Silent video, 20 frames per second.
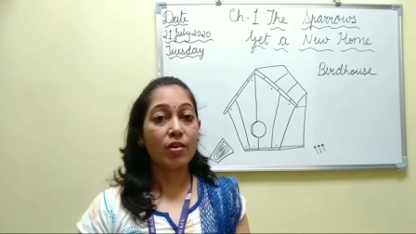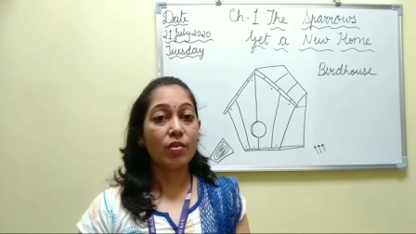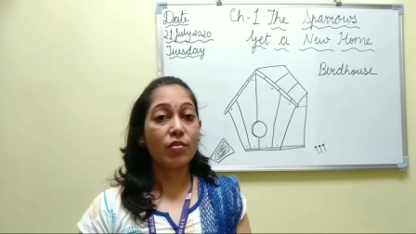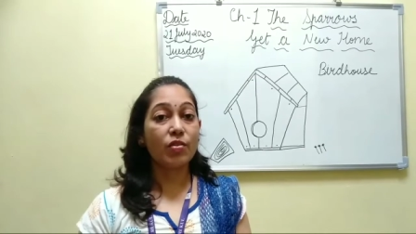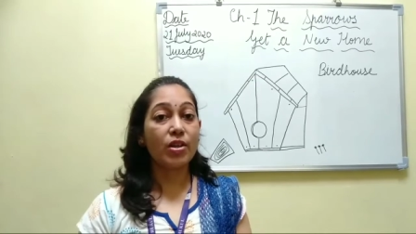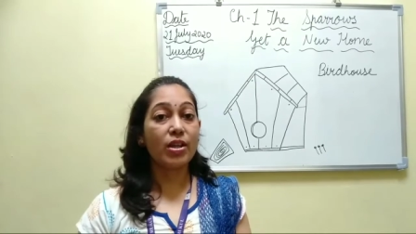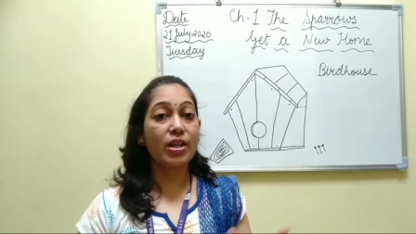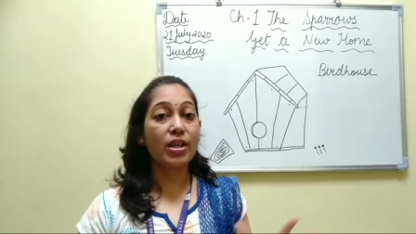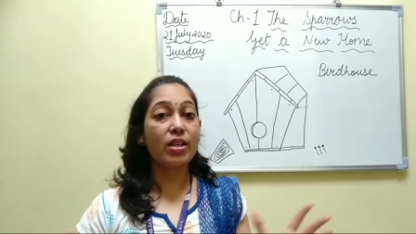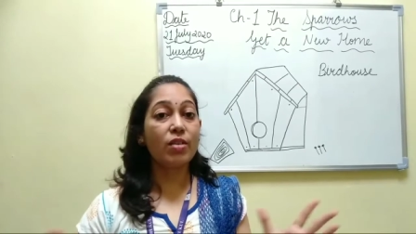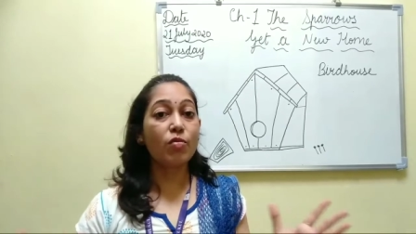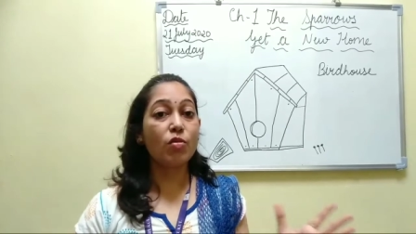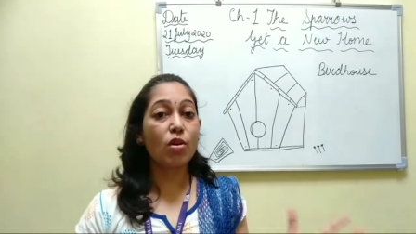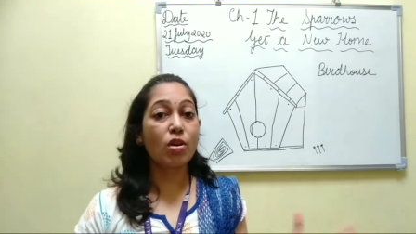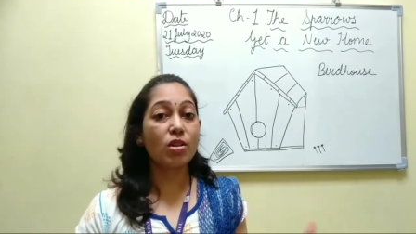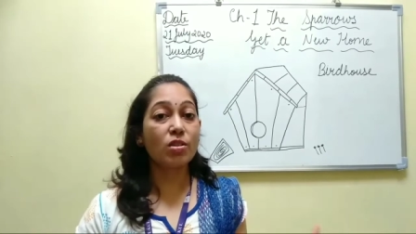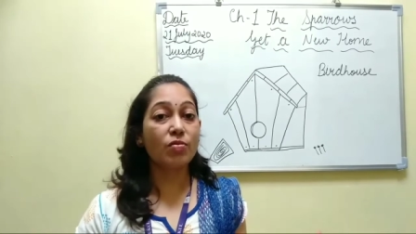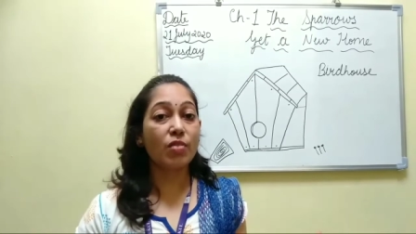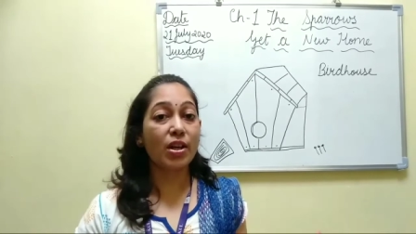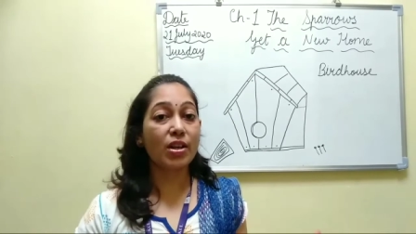Rini
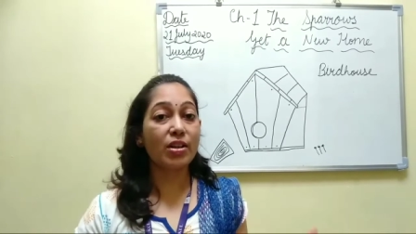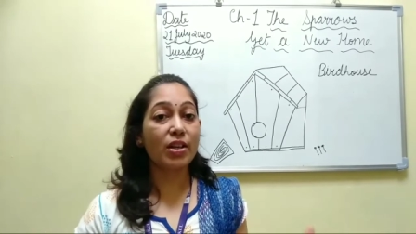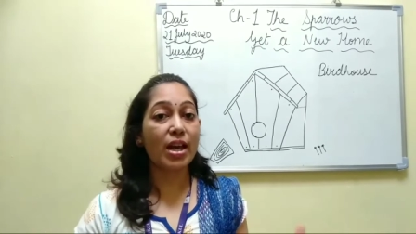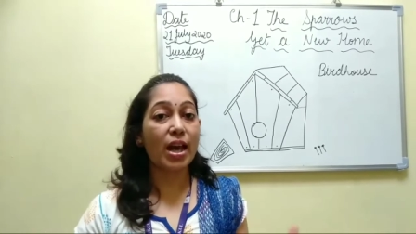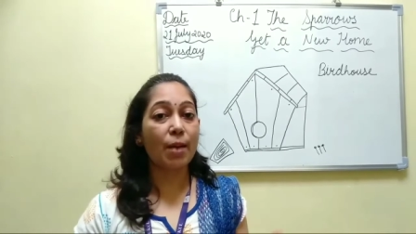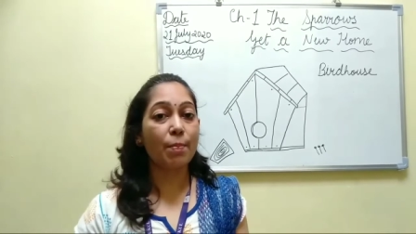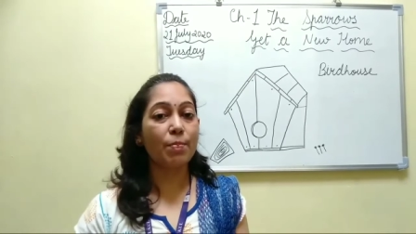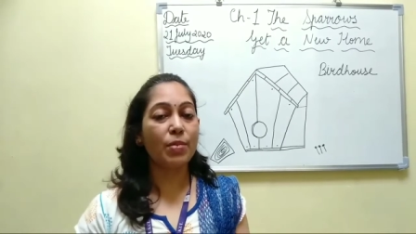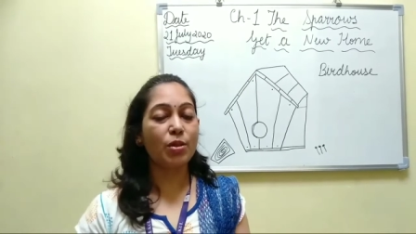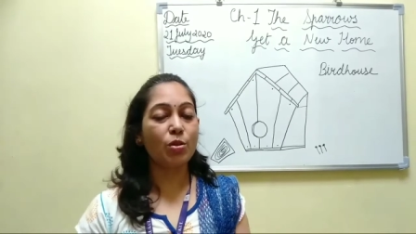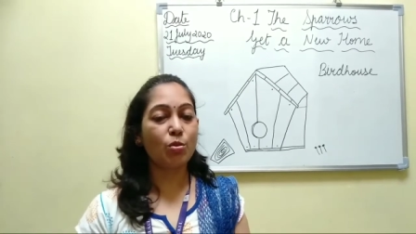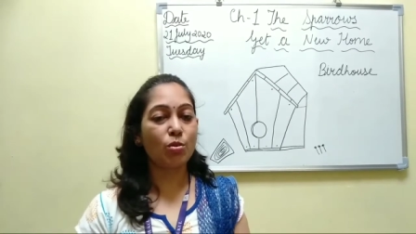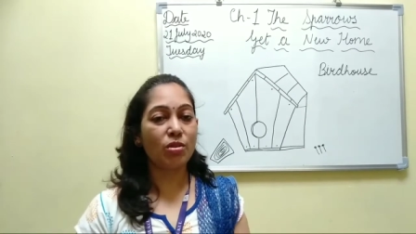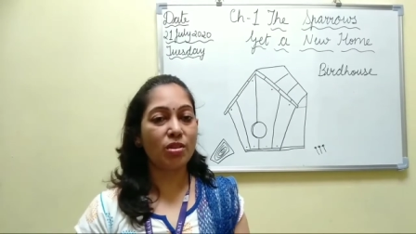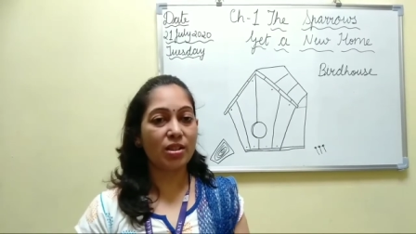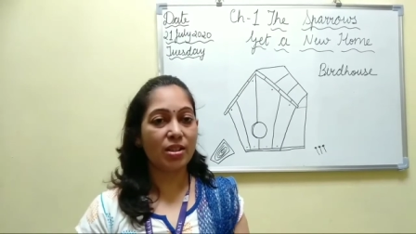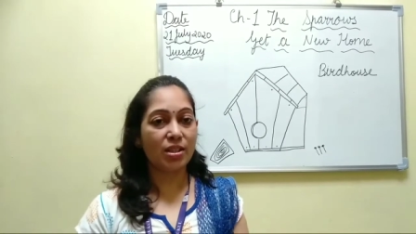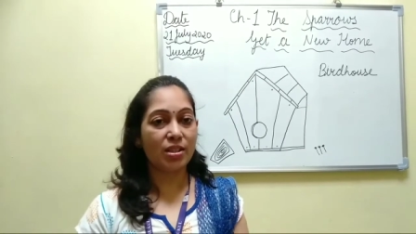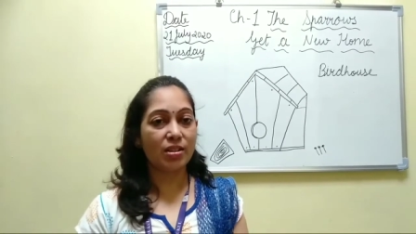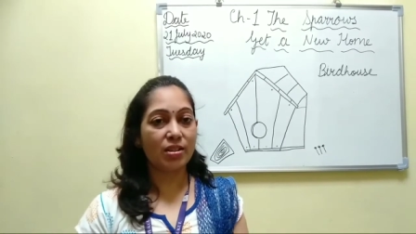was very happy to
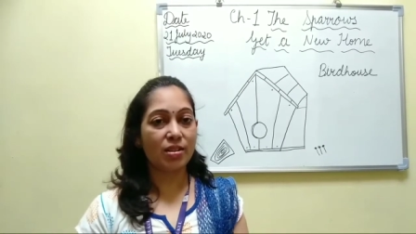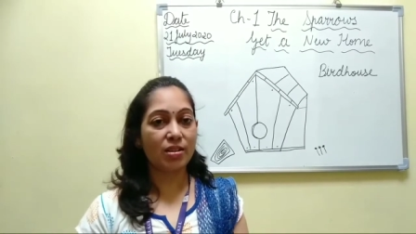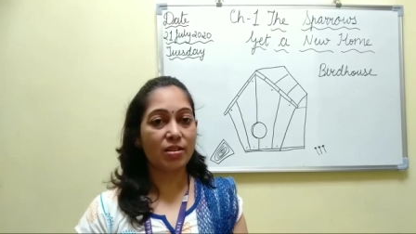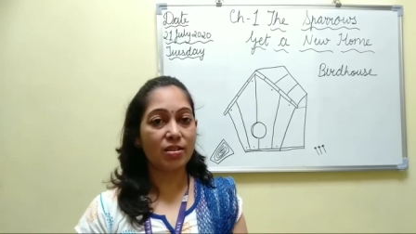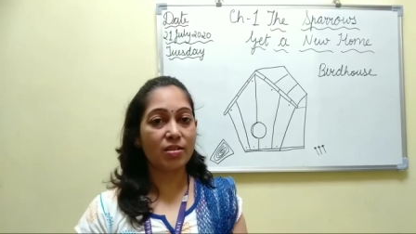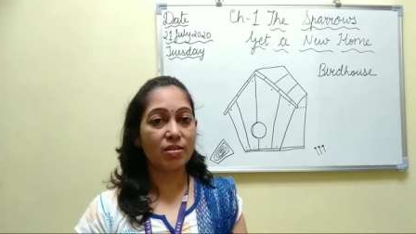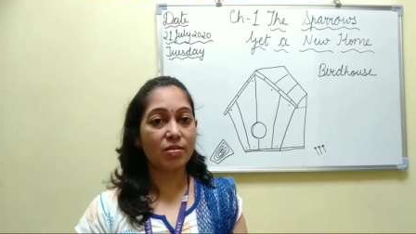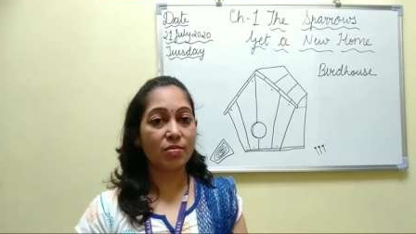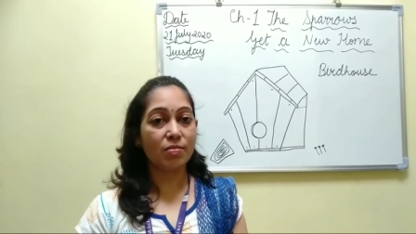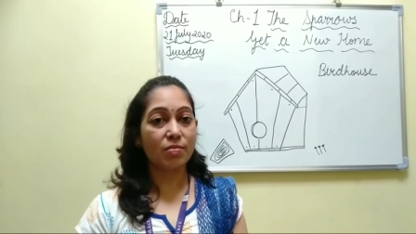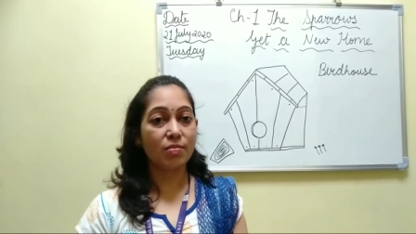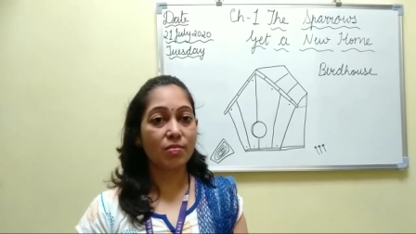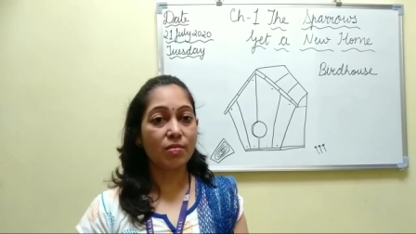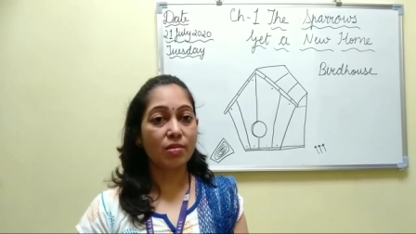see this,